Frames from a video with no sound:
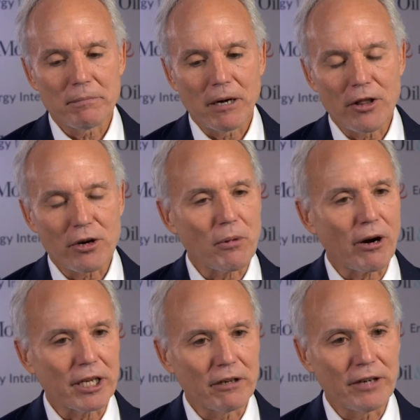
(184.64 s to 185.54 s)
other
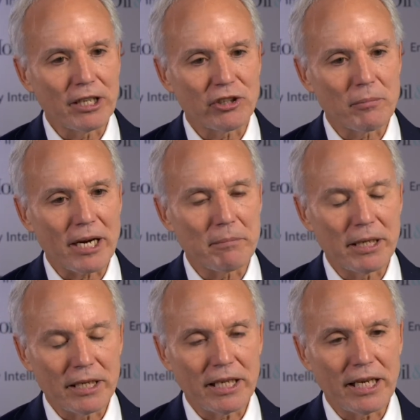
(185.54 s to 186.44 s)
market events that might
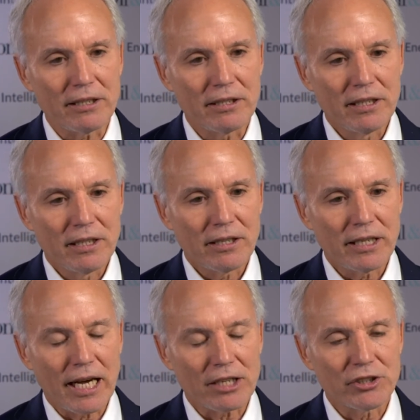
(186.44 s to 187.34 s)
mitigate
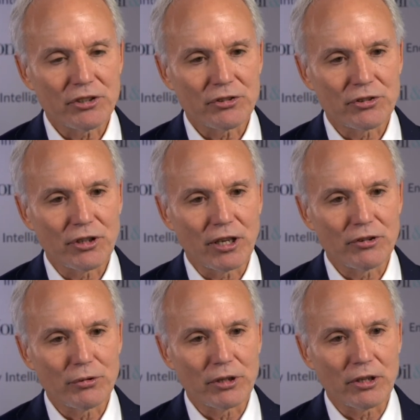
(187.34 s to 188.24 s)
the actions.
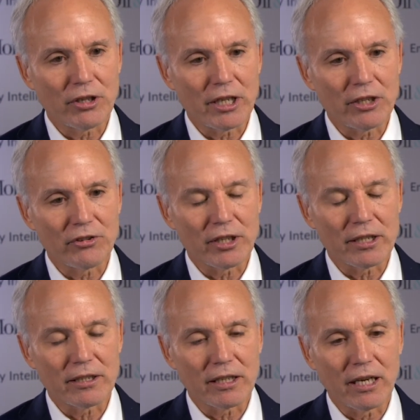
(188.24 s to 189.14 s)
Two of the things
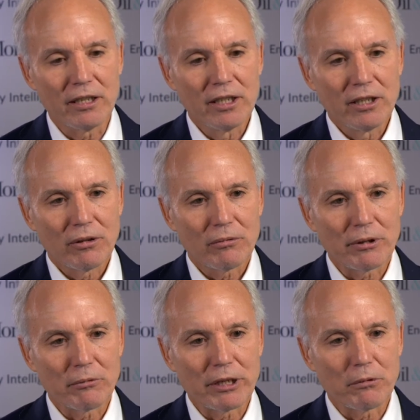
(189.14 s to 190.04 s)
that
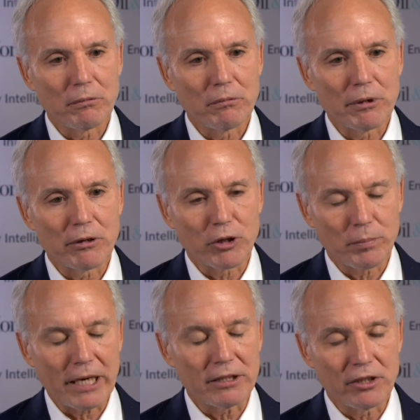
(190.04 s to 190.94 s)
we were
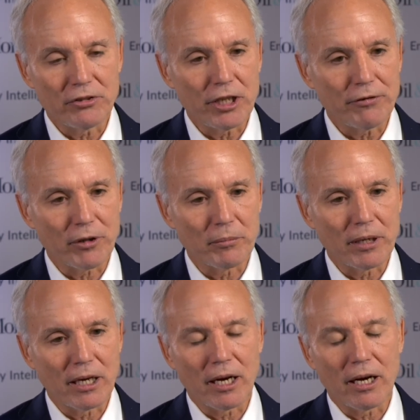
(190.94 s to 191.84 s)
expecting to see from
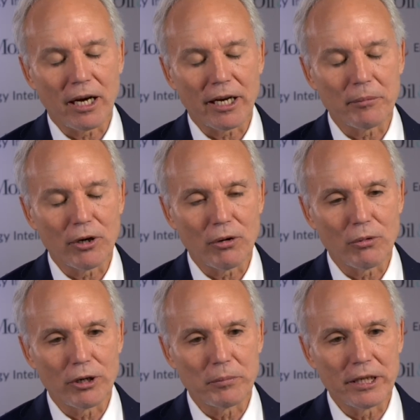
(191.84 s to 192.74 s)
IMO
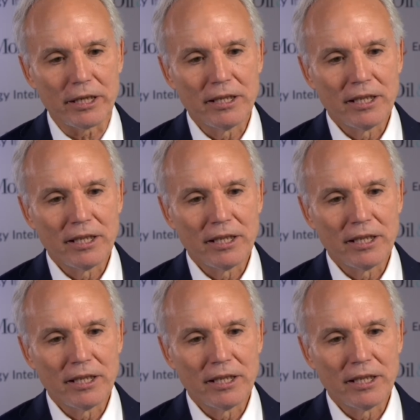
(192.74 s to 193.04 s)
would be